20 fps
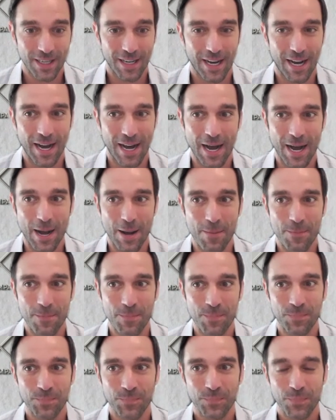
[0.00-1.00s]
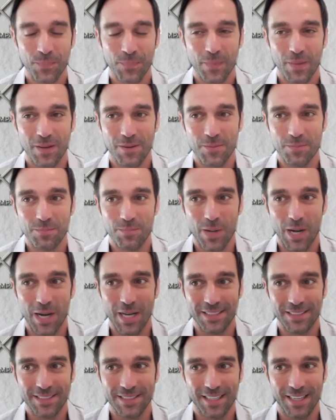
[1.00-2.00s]

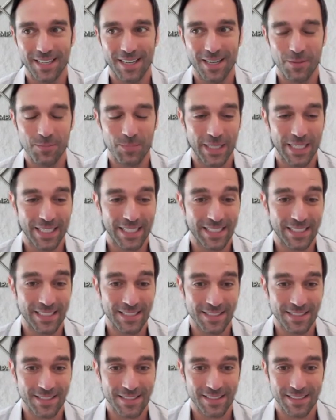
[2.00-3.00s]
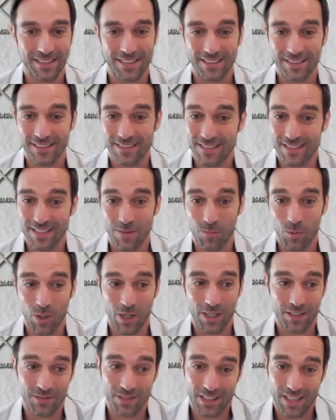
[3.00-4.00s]
but it is
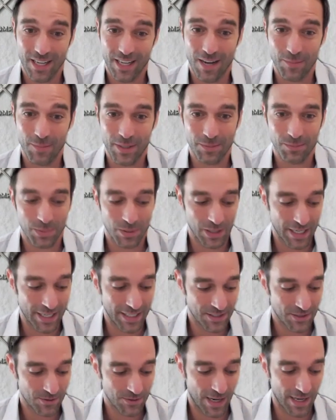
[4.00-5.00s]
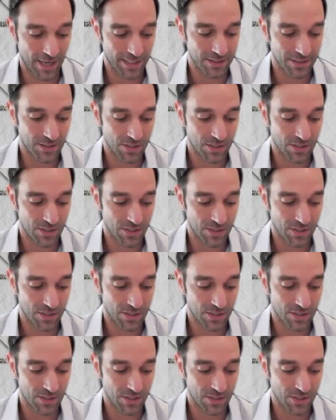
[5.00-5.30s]
somewhat of a commonplace, right?